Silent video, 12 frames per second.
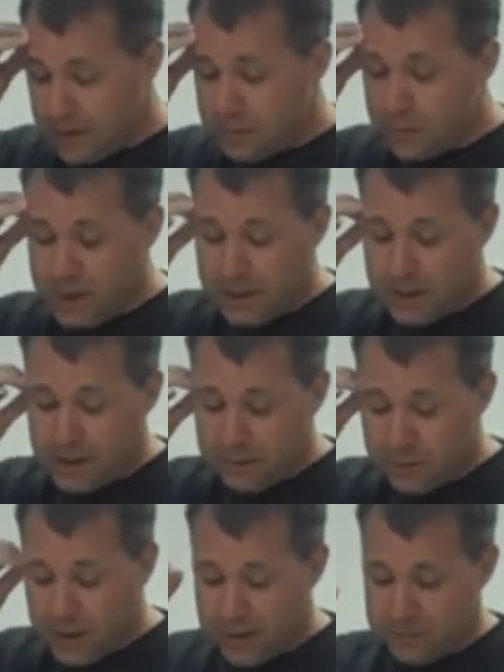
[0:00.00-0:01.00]
Then
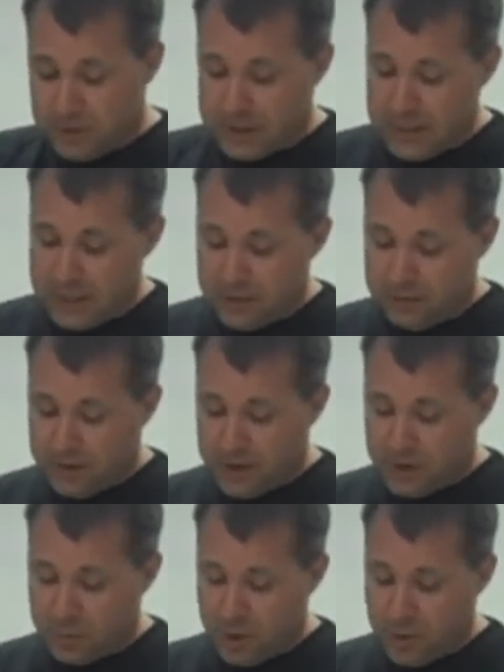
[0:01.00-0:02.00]
we have to
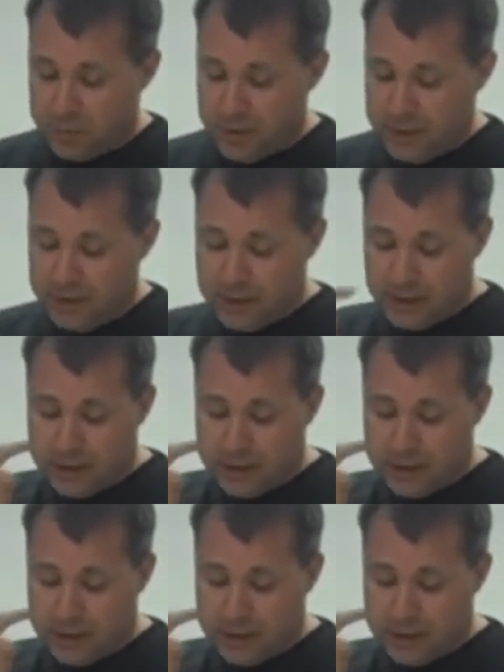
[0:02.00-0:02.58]
identify the property.